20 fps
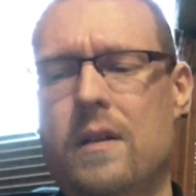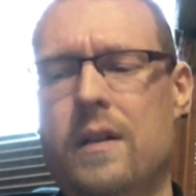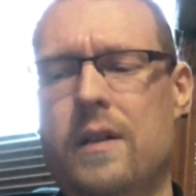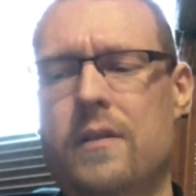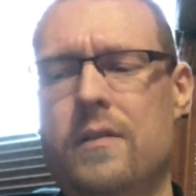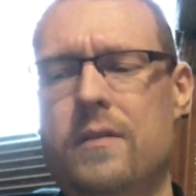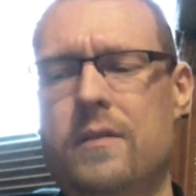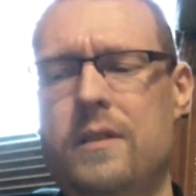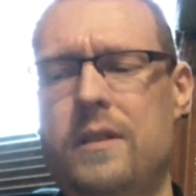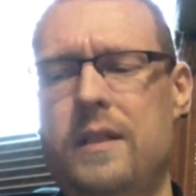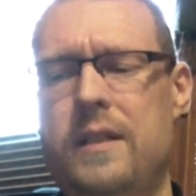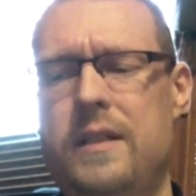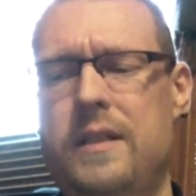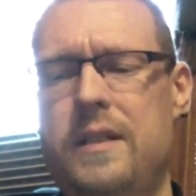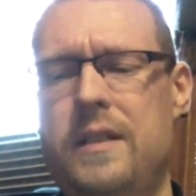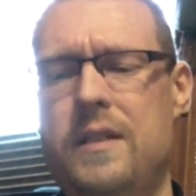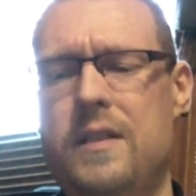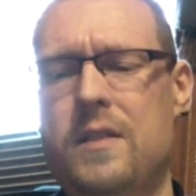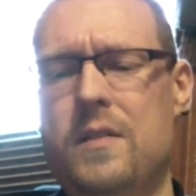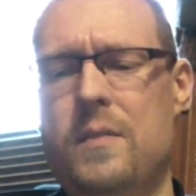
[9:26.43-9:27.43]
Other than
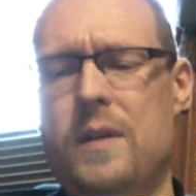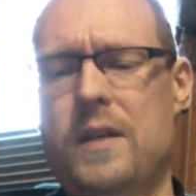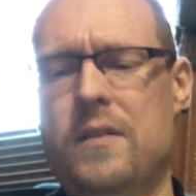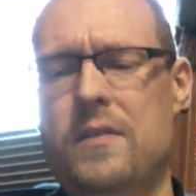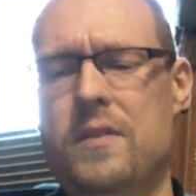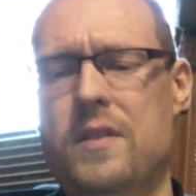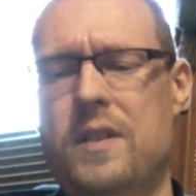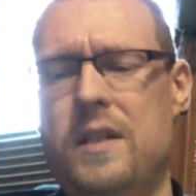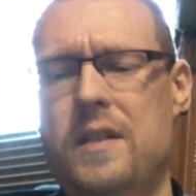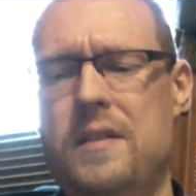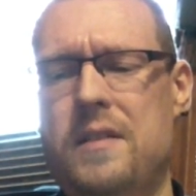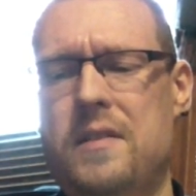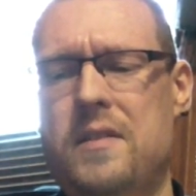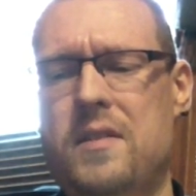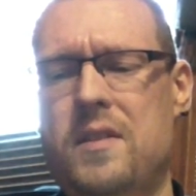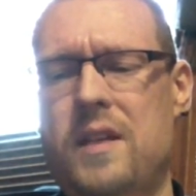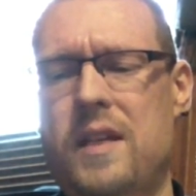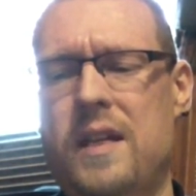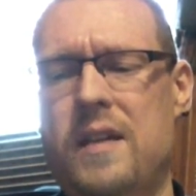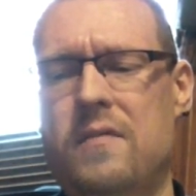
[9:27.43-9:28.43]
ideas about Satan
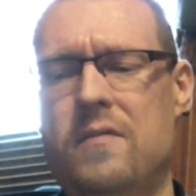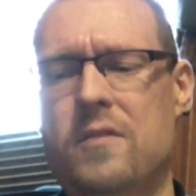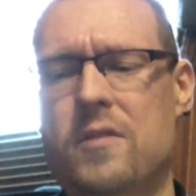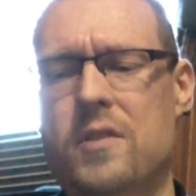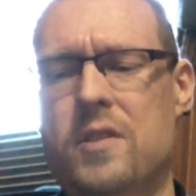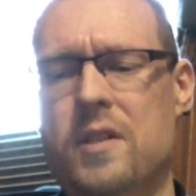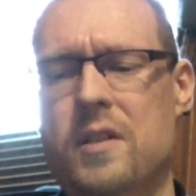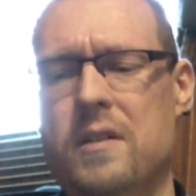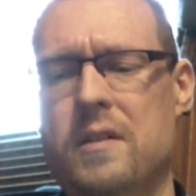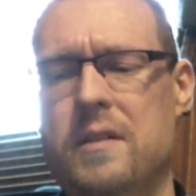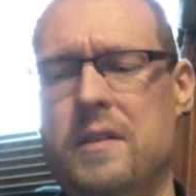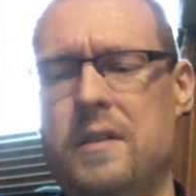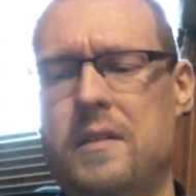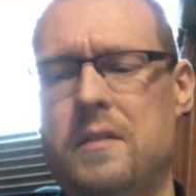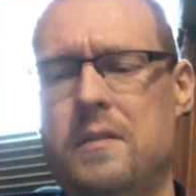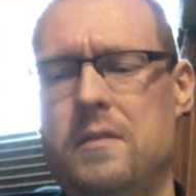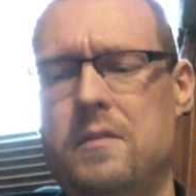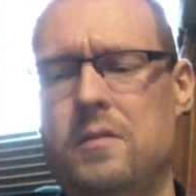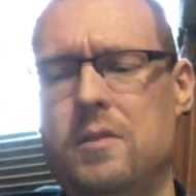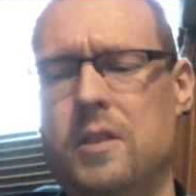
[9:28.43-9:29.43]
as the adversary,
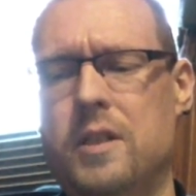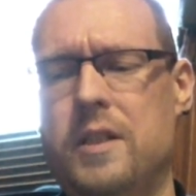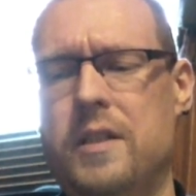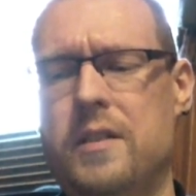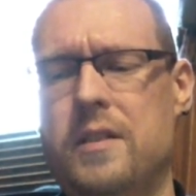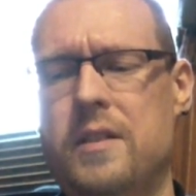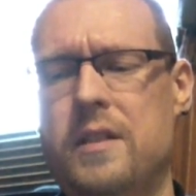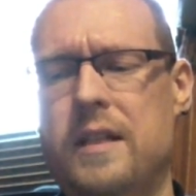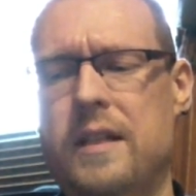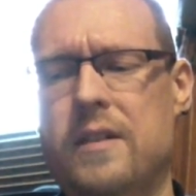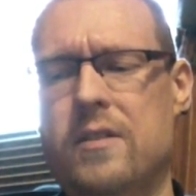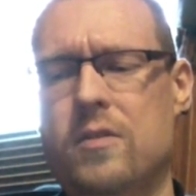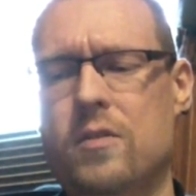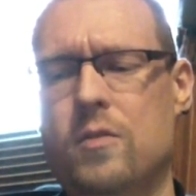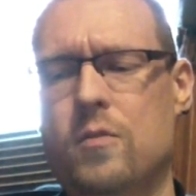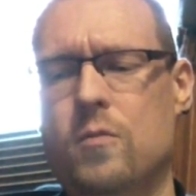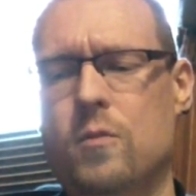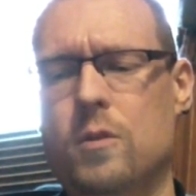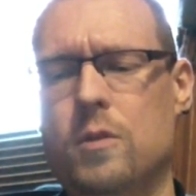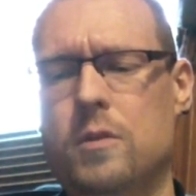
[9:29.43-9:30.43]
looking to the
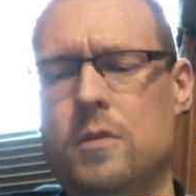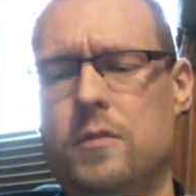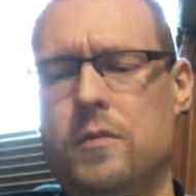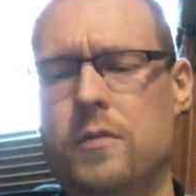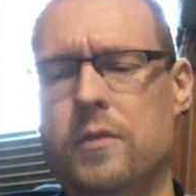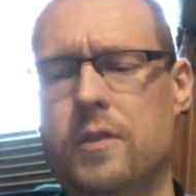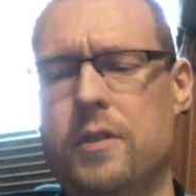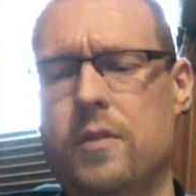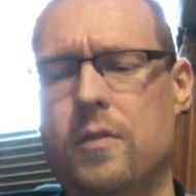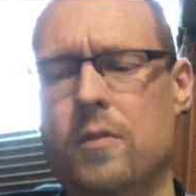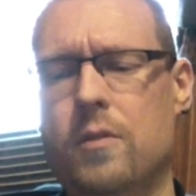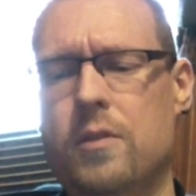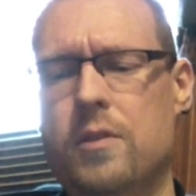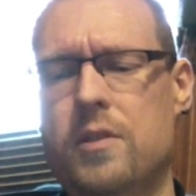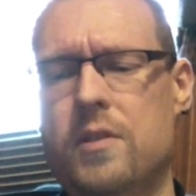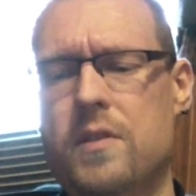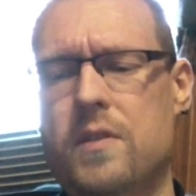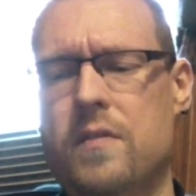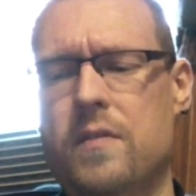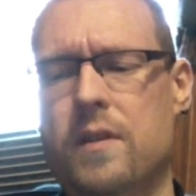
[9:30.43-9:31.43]
natural world for the
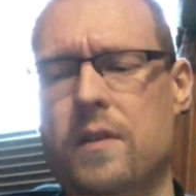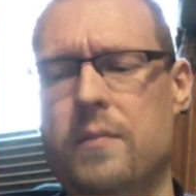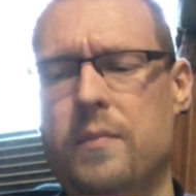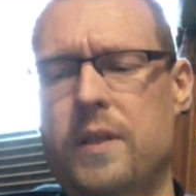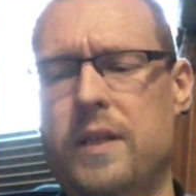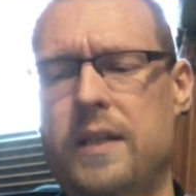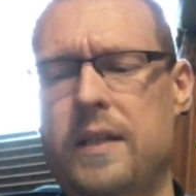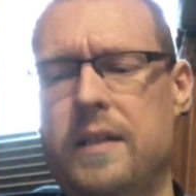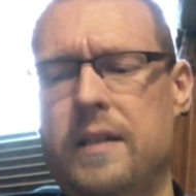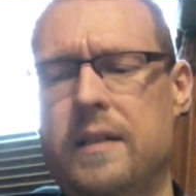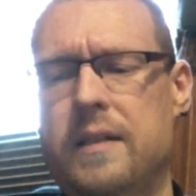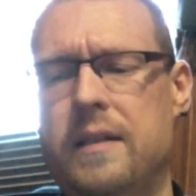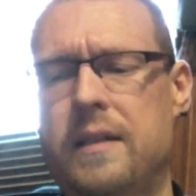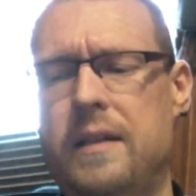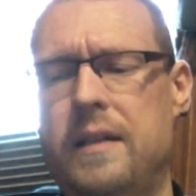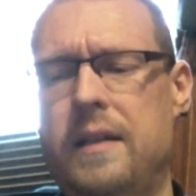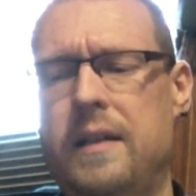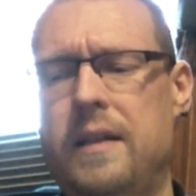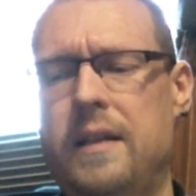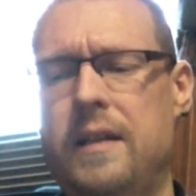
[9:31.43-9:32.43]
origins of our being,
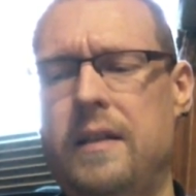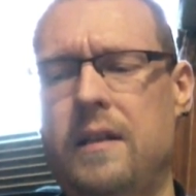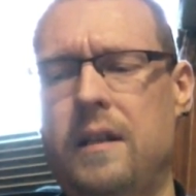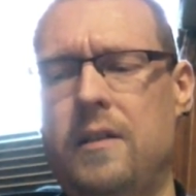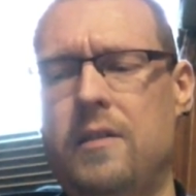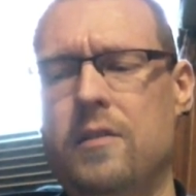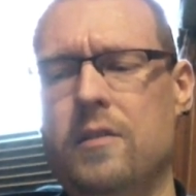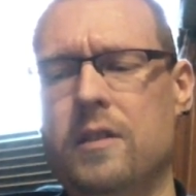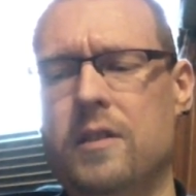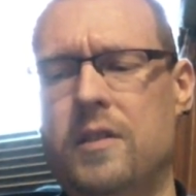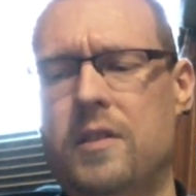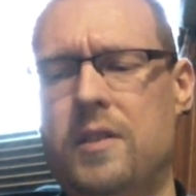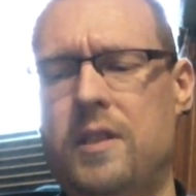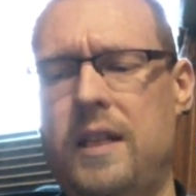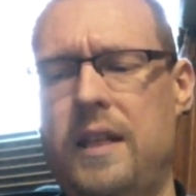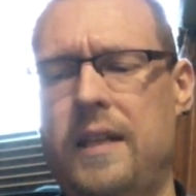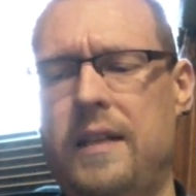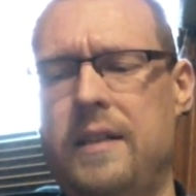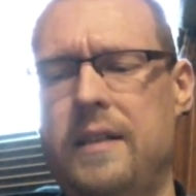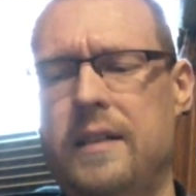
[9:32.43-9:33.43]
and
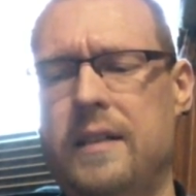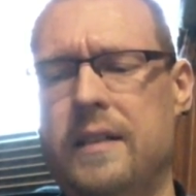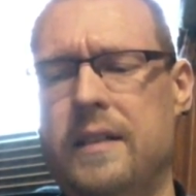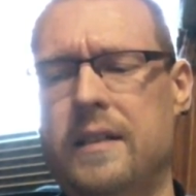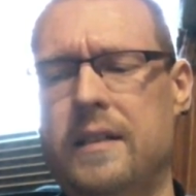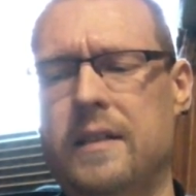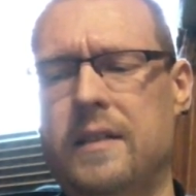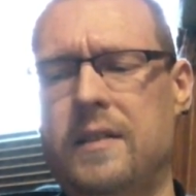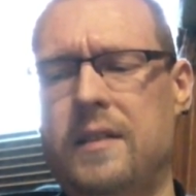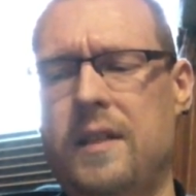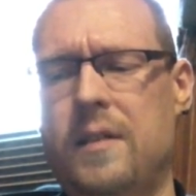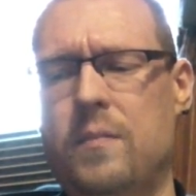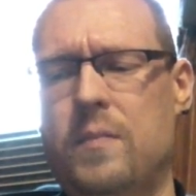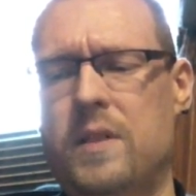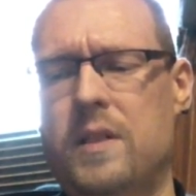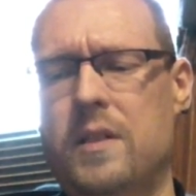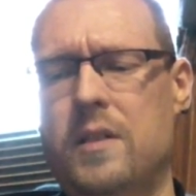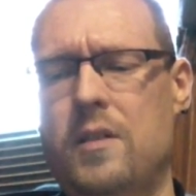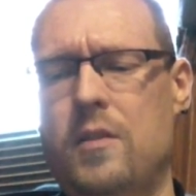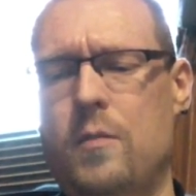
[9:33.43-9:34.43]
understanding and
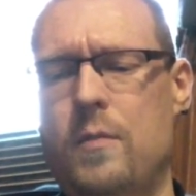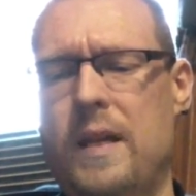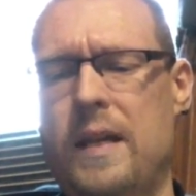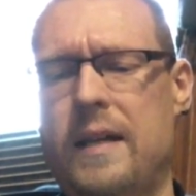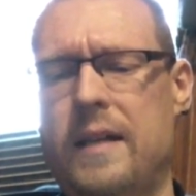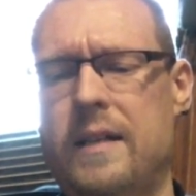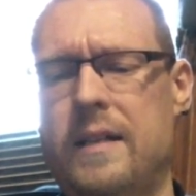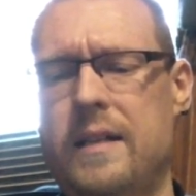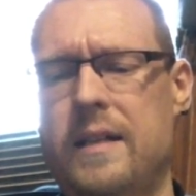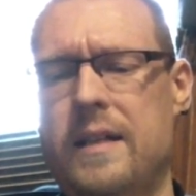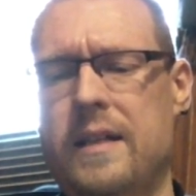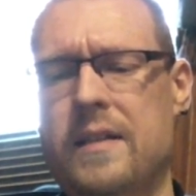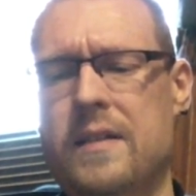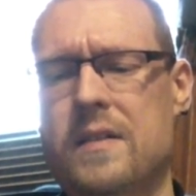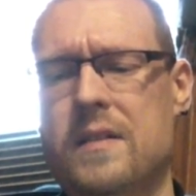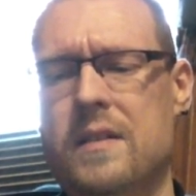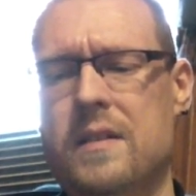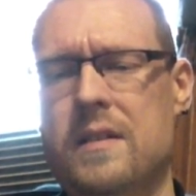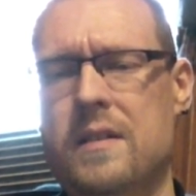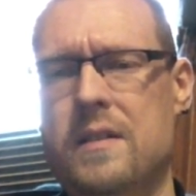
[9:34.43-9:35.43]
accepting humanity as
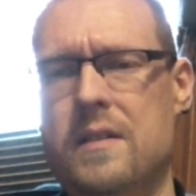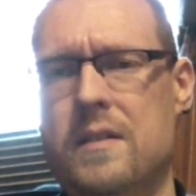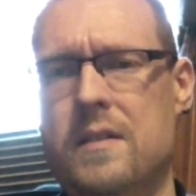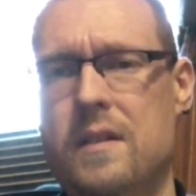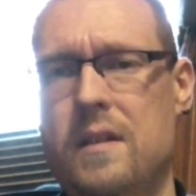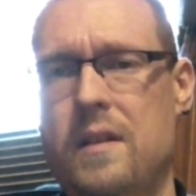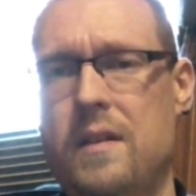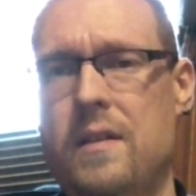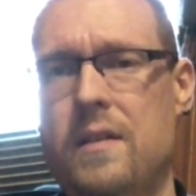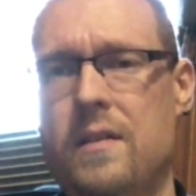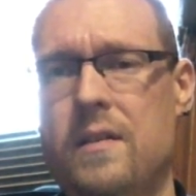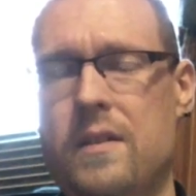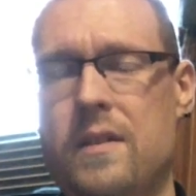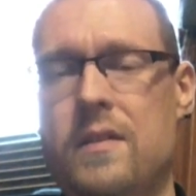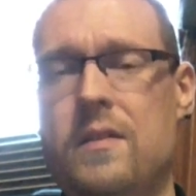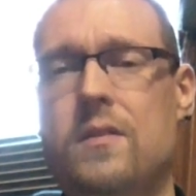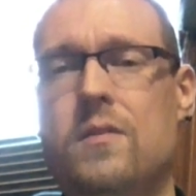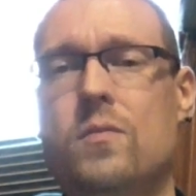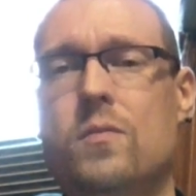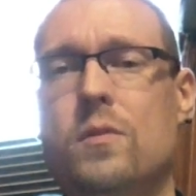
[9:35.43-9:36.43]
it is,
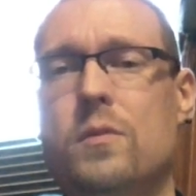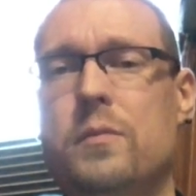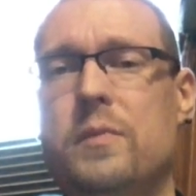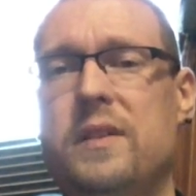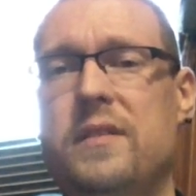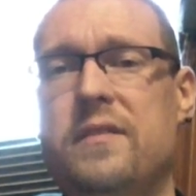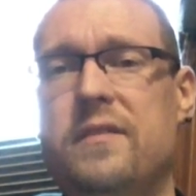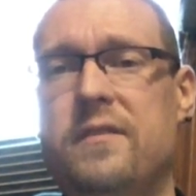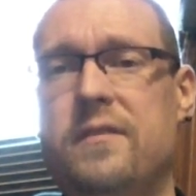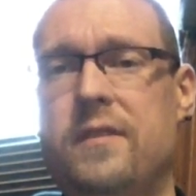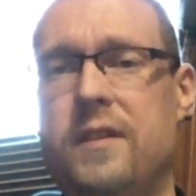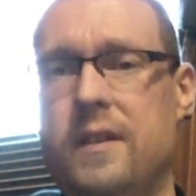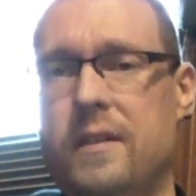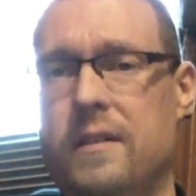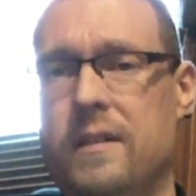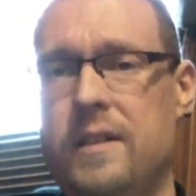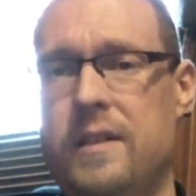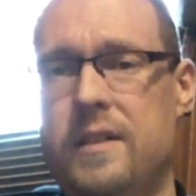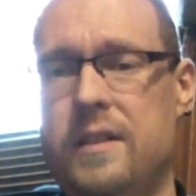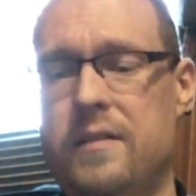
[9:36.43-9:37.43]
this will be
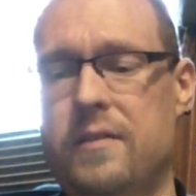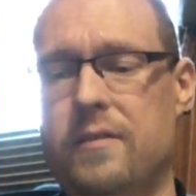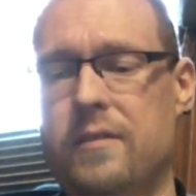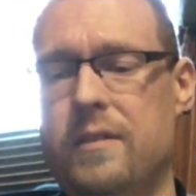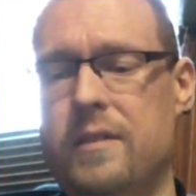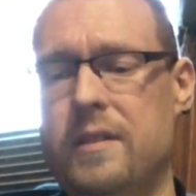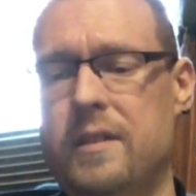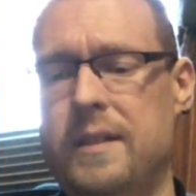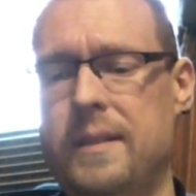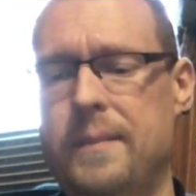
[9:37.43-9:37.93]
very different.